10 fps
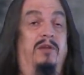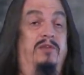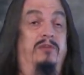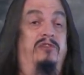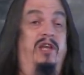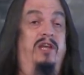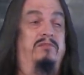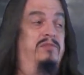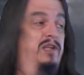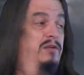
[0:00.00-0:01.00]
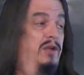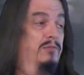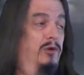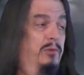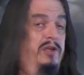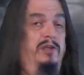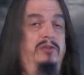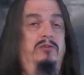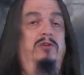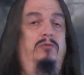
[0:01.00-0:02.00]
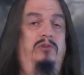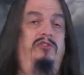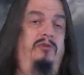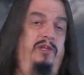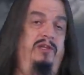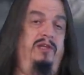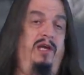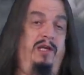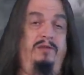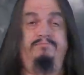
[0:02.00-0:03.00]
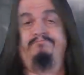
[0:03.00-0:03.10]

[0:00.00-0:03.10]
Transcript: But if you say it, then a moment on Google will show that you lied.